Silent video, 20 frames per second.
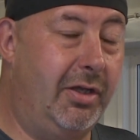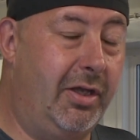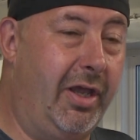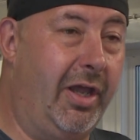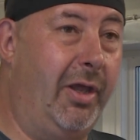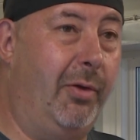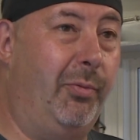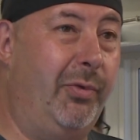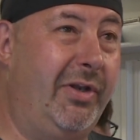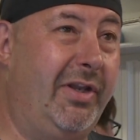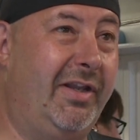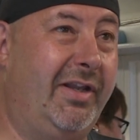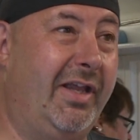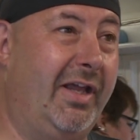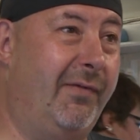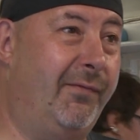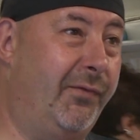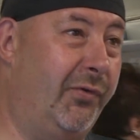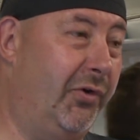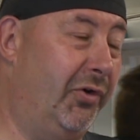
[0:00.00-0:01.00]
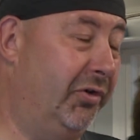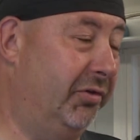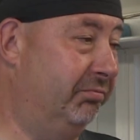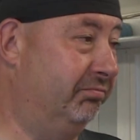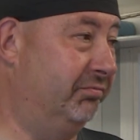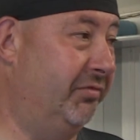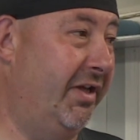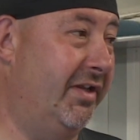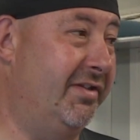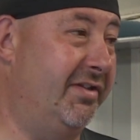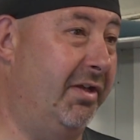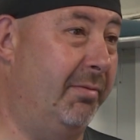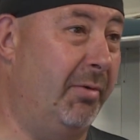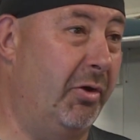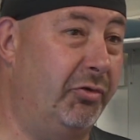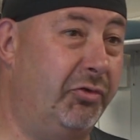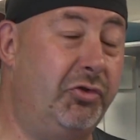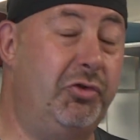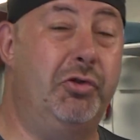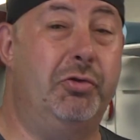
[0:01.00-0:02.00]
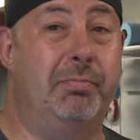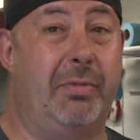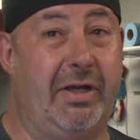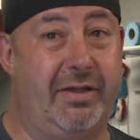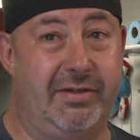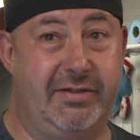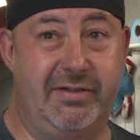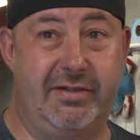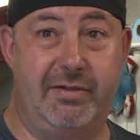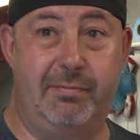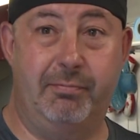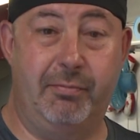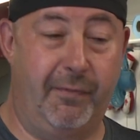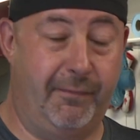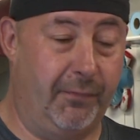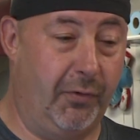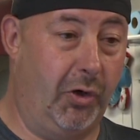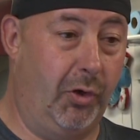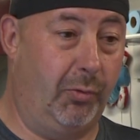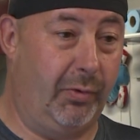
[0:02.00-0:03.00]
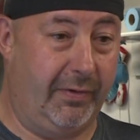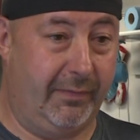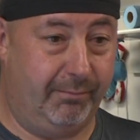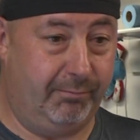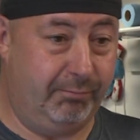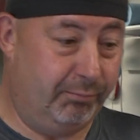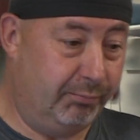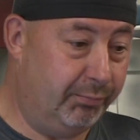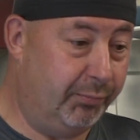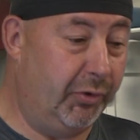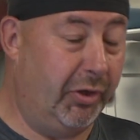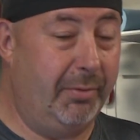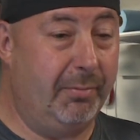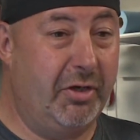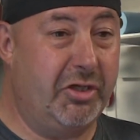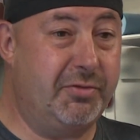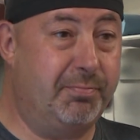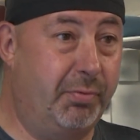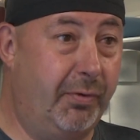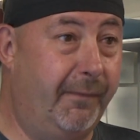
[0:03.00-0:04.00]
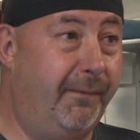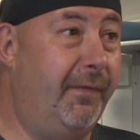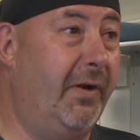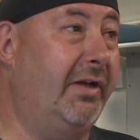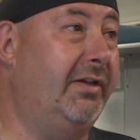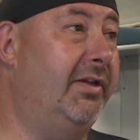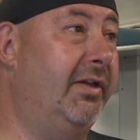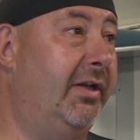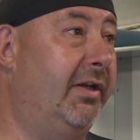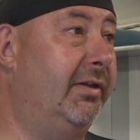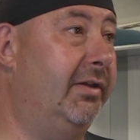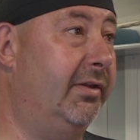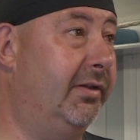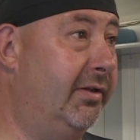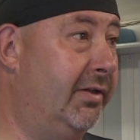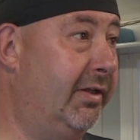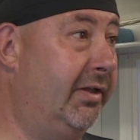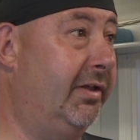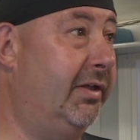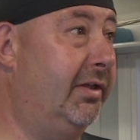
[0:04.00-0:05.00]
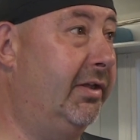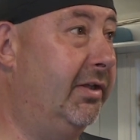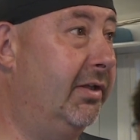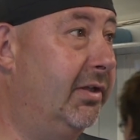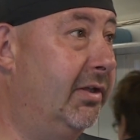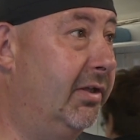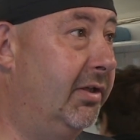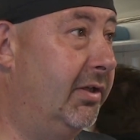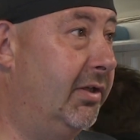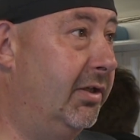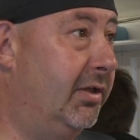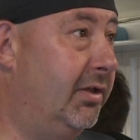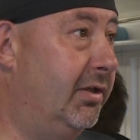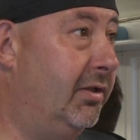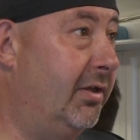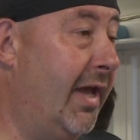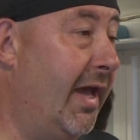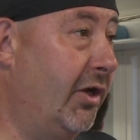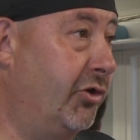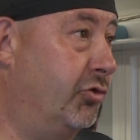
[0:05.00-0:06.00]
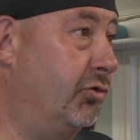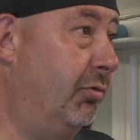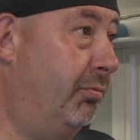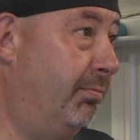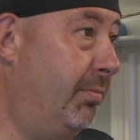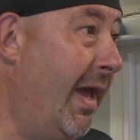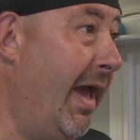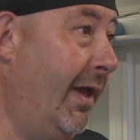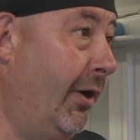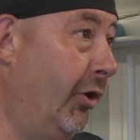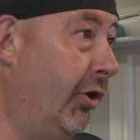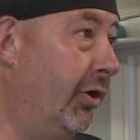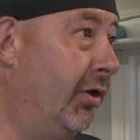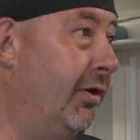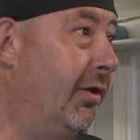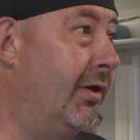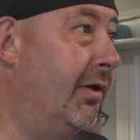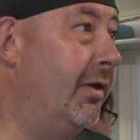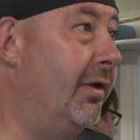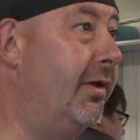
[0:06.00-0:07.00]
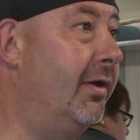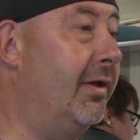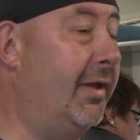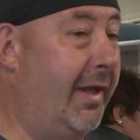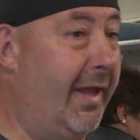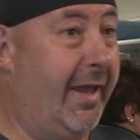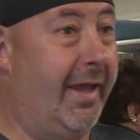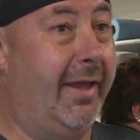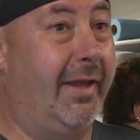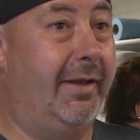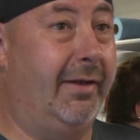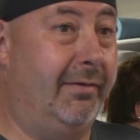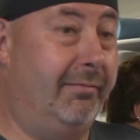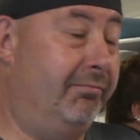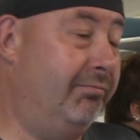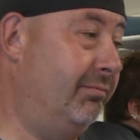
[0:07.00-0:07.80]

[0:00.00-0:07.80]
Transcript: And we did that for, I'd say, about two months before we pretty much perfected it, the actual batter. And